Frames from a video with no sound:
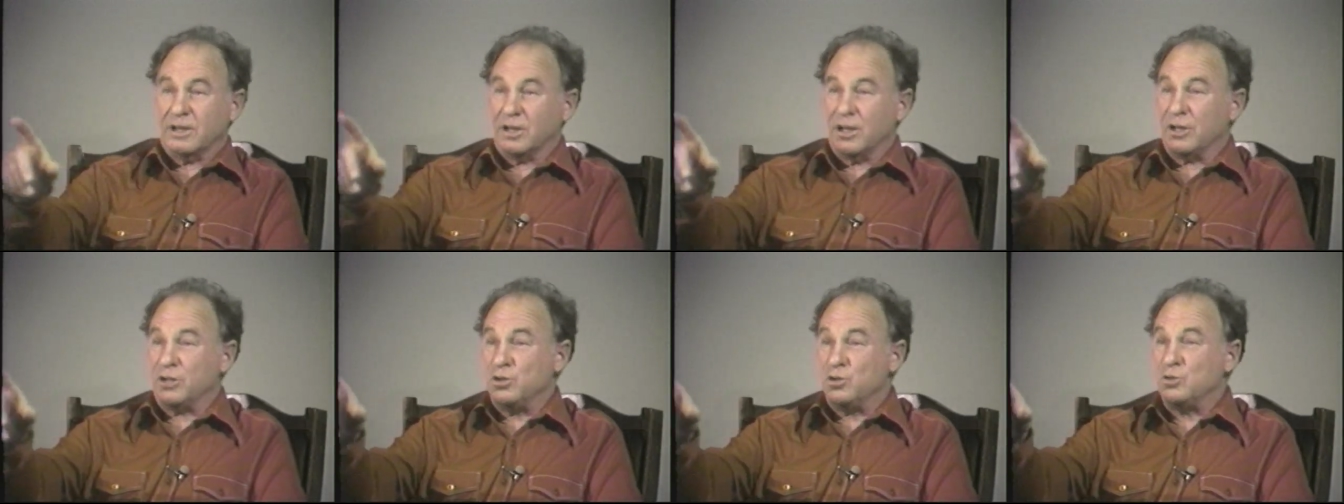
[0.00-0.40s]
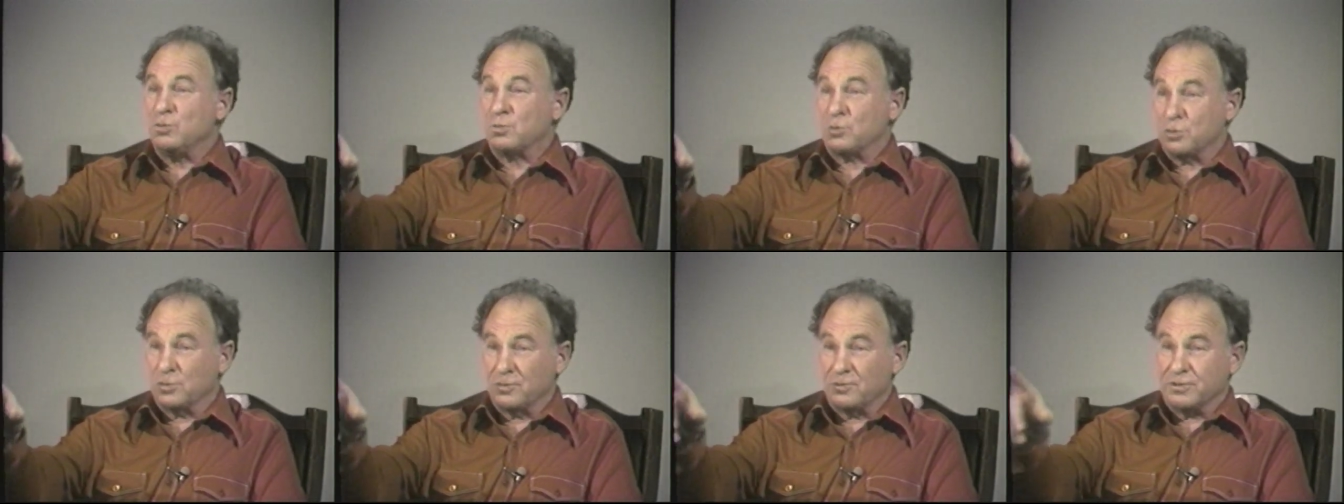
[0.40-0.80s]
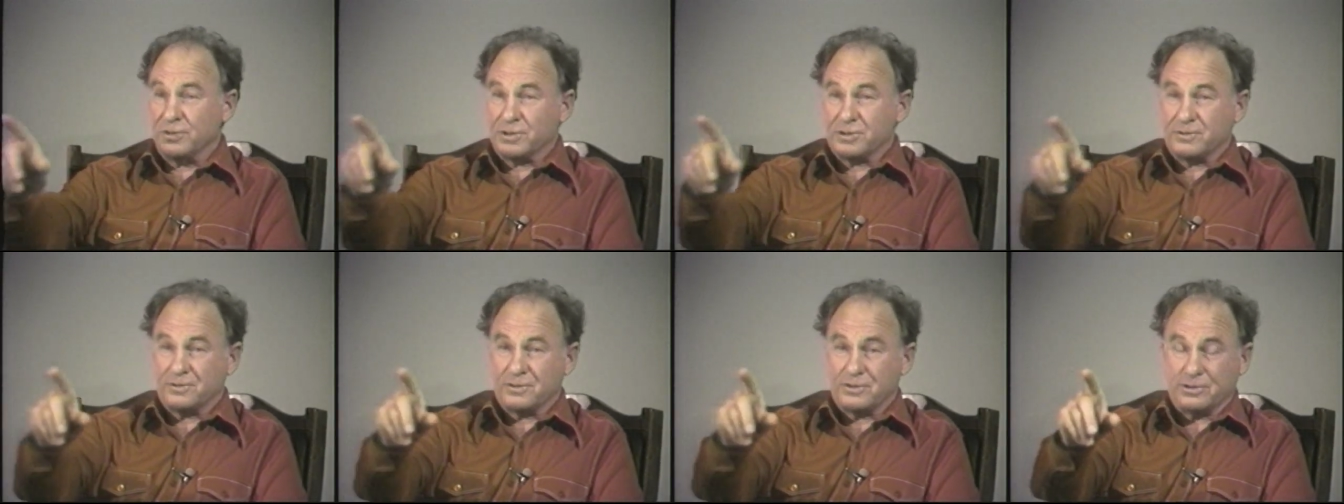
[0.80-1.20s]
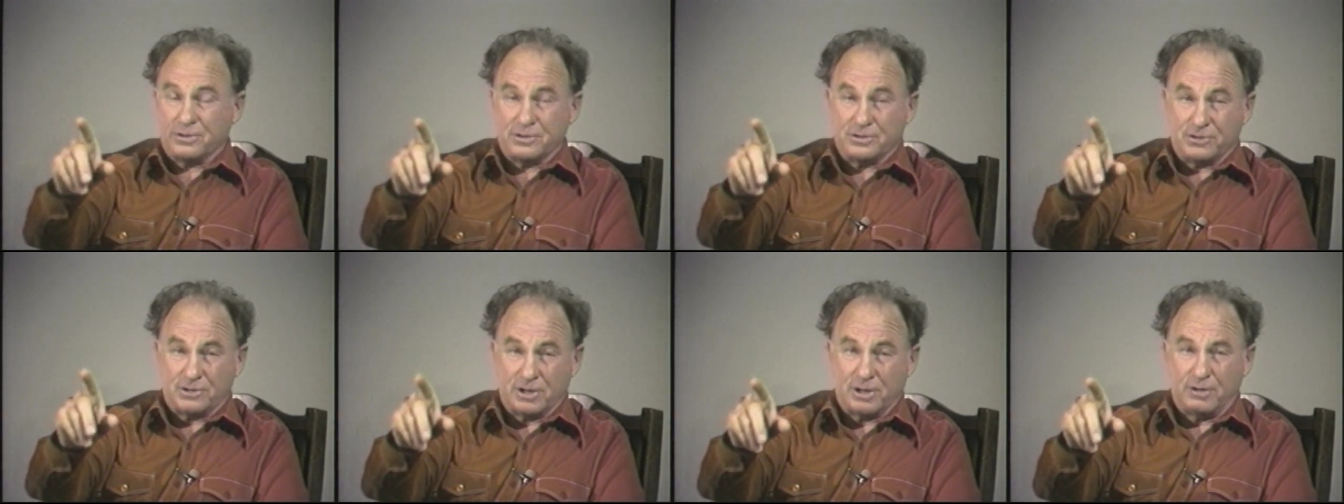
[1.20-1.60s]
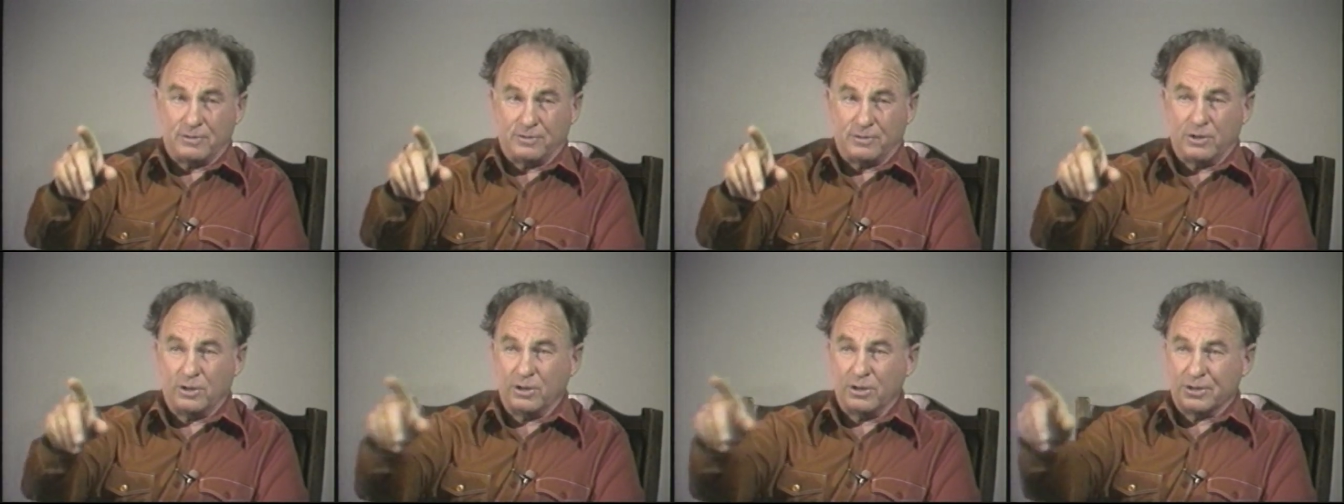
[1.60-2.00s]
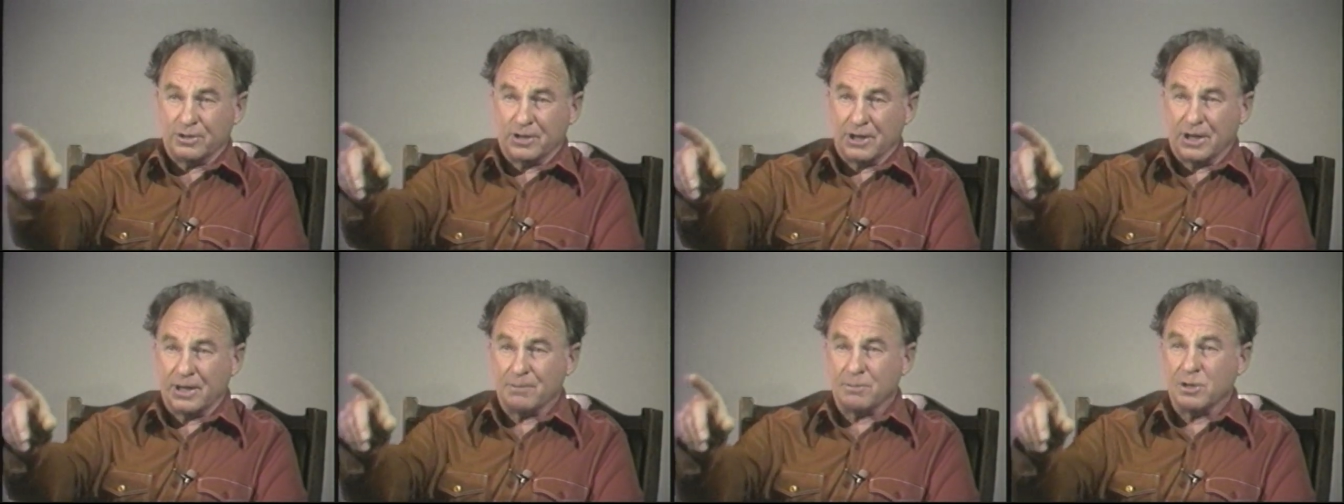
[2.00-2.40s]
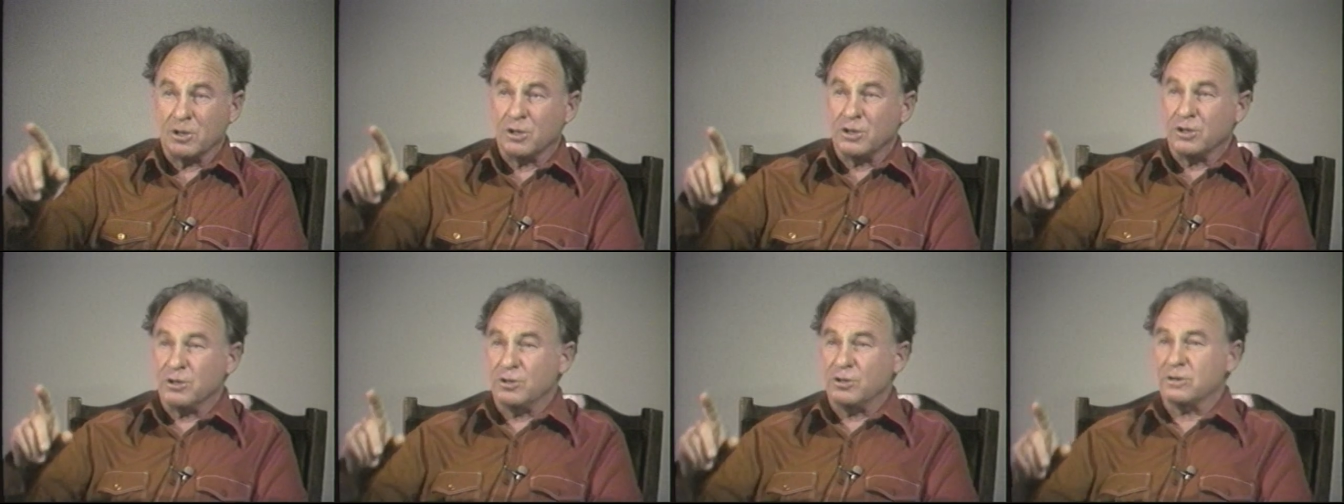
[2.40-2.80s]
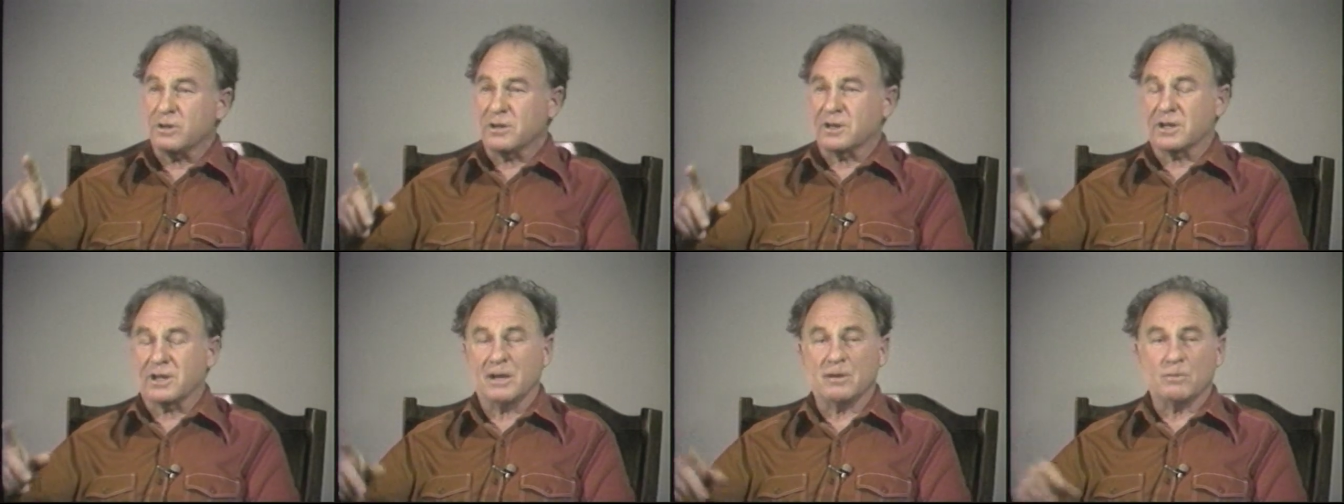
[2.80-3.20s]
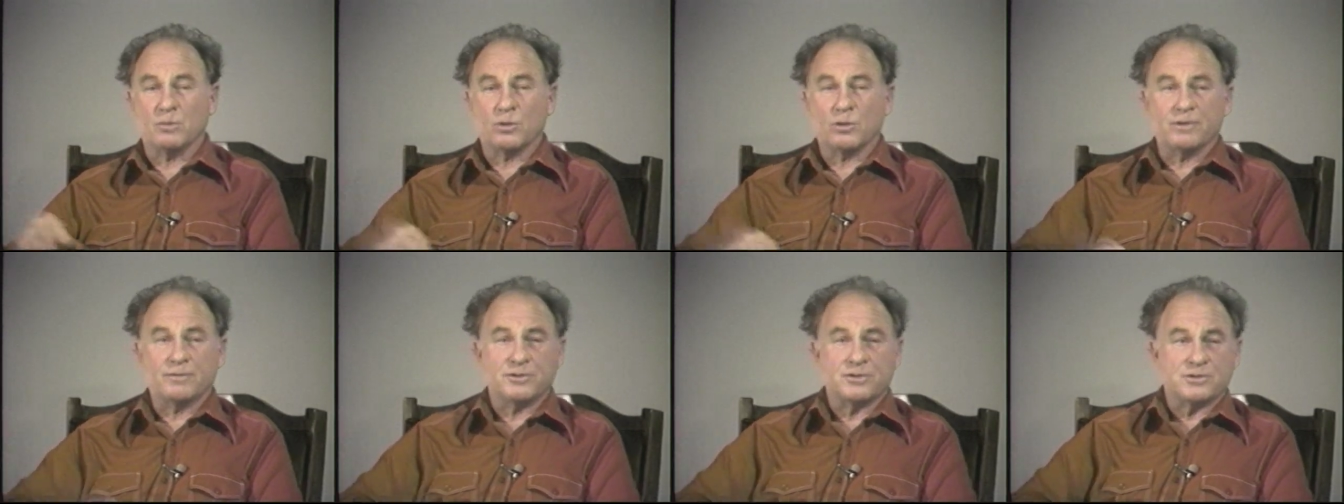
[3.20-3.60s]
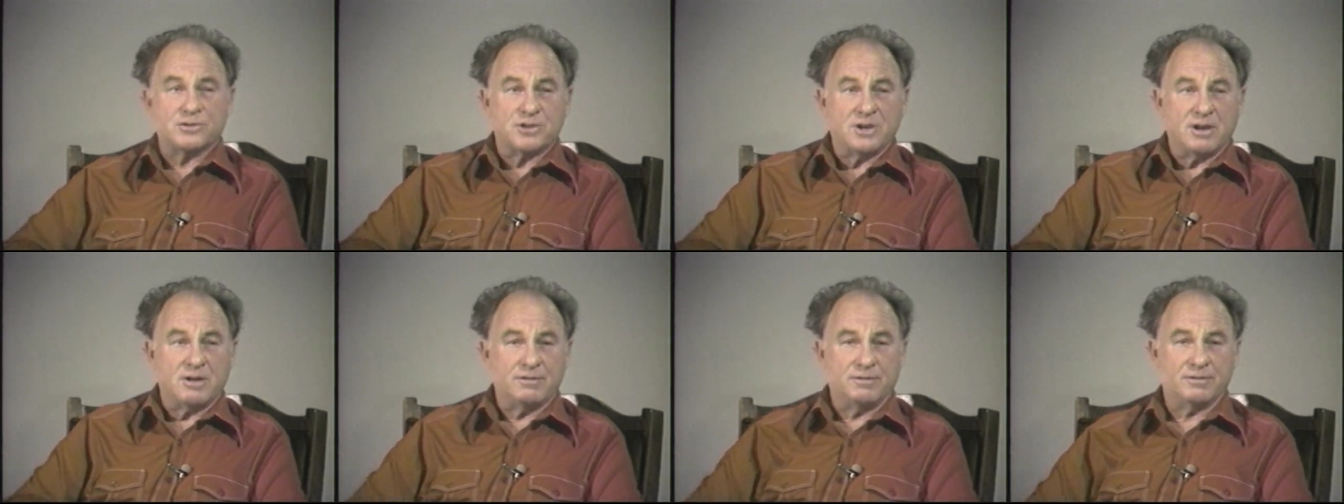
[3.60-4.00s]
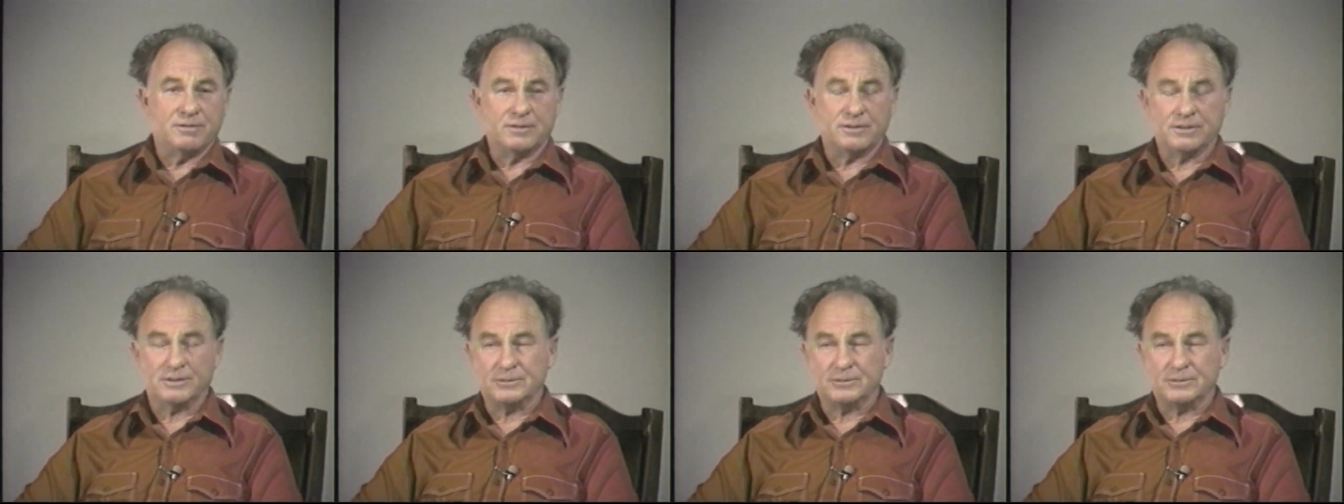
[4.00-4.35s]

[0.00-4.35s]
And you prove this for yourself all the time. You're going to get more of yourself